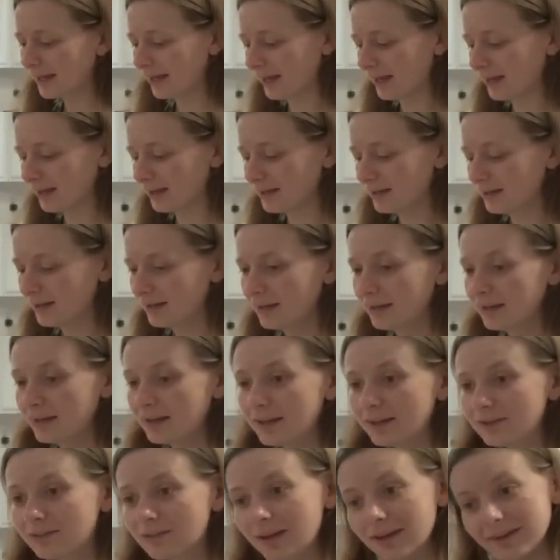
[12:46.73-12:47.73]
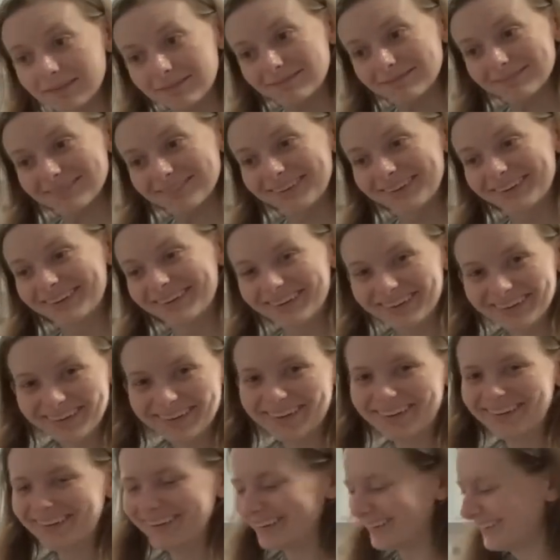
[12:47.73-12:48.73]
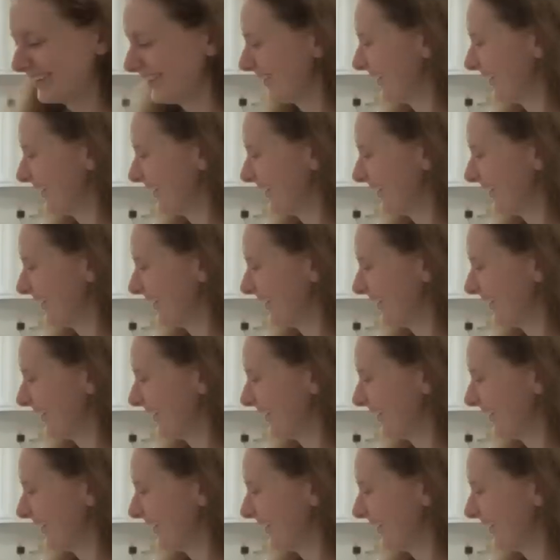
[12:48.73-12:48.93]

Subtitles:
at? He's like, I was